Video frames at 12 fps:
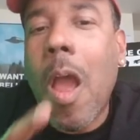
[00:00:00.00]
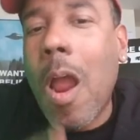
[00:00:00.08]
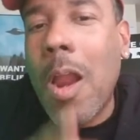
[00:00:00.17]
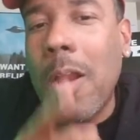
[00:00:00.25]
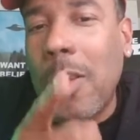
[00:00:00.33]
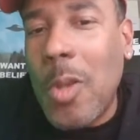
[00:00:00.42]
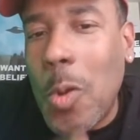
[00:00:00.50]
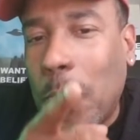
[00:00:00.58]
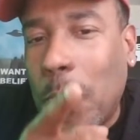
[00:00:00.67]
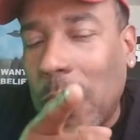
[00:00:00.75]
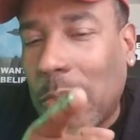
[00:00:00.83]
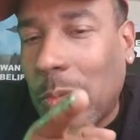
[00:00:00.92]
are
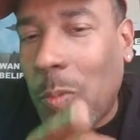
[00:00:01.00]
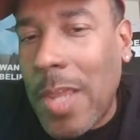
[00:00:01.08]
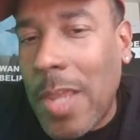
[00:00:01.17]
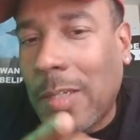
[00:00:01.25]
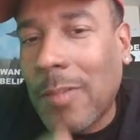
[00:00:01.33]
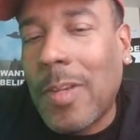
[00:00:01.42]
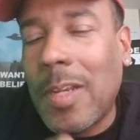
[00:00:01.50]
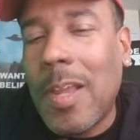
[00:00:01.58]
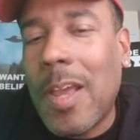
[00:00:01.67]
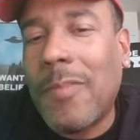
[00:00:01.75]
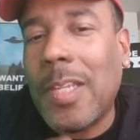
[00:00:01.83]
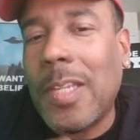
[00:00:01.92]
you persuasive
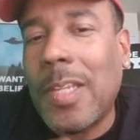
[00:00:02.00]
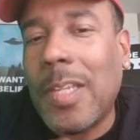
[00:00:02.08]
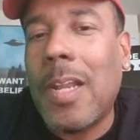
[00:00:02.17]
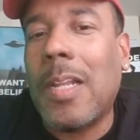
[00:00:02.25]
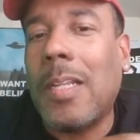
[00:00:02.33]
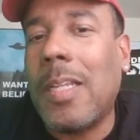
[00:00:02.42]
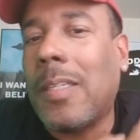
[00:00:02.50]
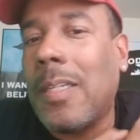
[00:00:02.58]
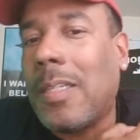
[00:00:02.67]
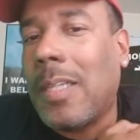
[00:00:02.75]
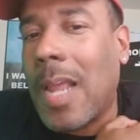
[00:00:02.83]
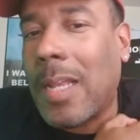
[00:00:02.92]
enough to get her to
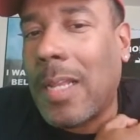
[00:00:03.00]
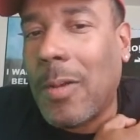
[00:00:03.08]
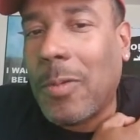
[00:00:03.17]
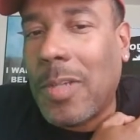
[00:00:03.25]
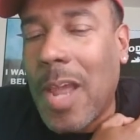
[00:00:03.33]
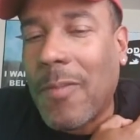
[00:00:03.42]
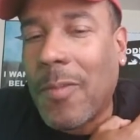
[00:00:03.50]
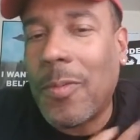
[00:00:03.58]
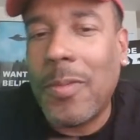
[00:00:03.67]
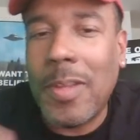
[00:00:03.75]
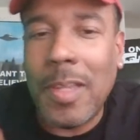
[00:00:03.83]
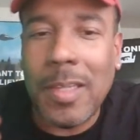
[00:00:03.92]
listen to that little
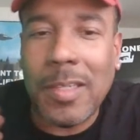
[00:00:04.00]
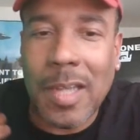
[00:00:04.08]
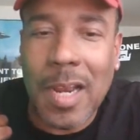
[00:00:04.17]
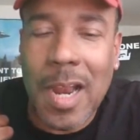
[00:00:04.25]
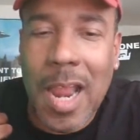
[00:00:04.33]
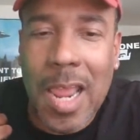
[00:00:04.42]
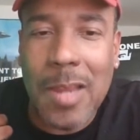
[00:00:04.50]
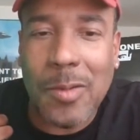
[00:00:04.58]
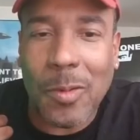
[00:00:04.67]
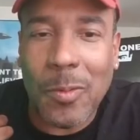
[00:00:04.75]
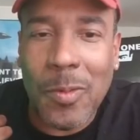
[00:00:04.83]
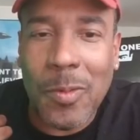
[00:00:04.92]
devil instead of the
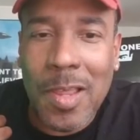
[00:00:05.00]
angel?